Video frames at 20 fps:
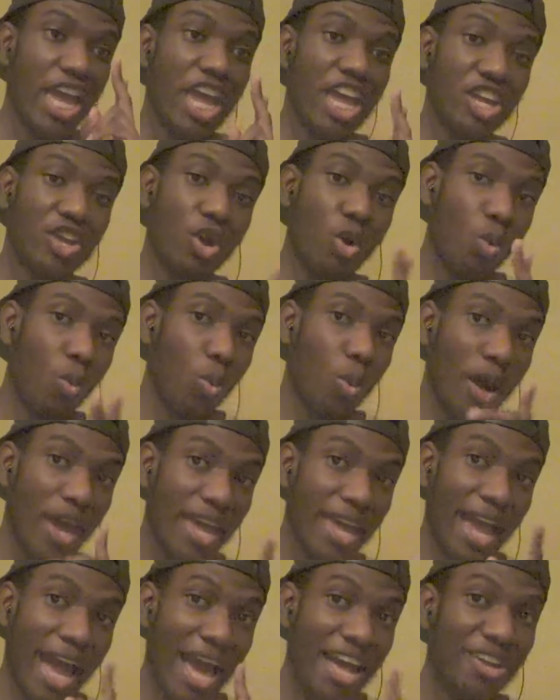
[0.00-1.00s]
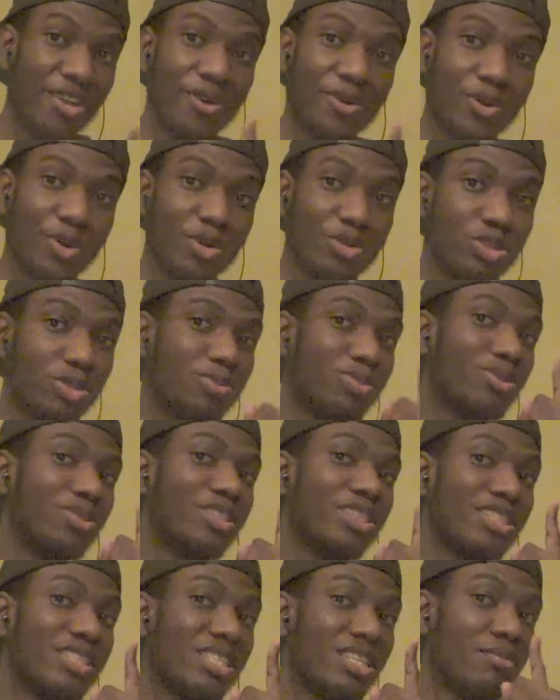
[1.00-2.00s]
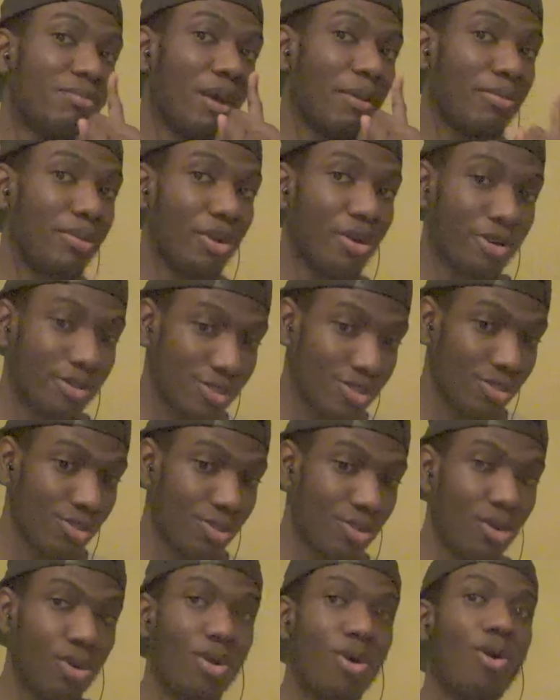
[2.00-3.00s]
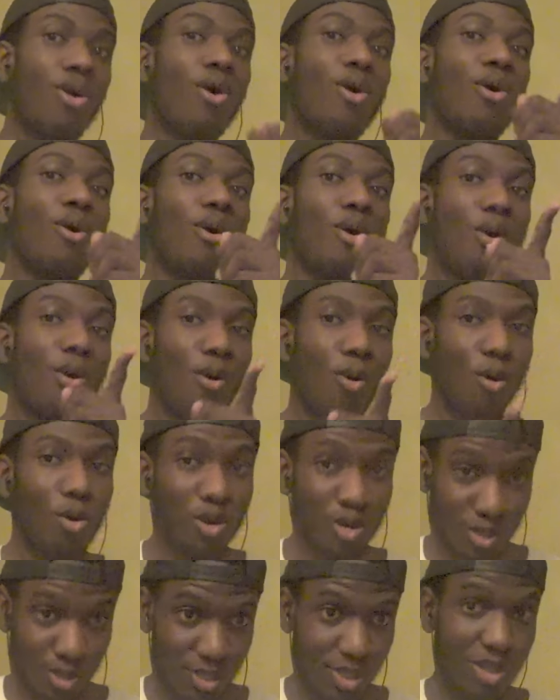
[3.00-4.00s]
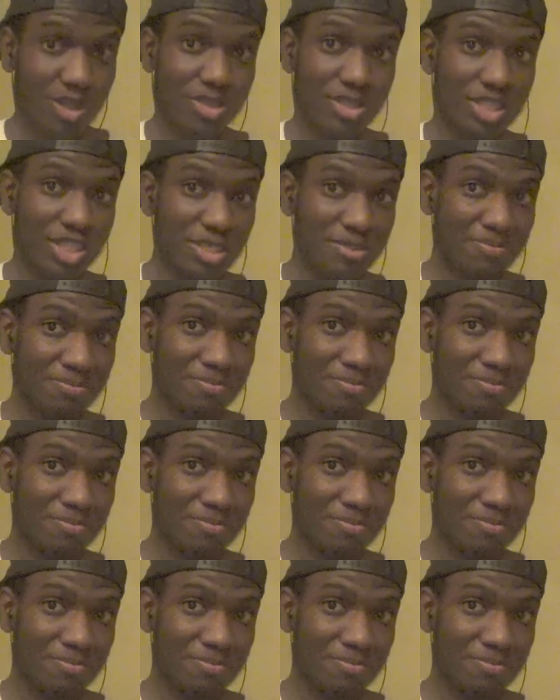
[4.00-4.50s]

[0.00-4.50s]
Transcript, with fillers: In a way, I don't know to put this in my personal or saucy.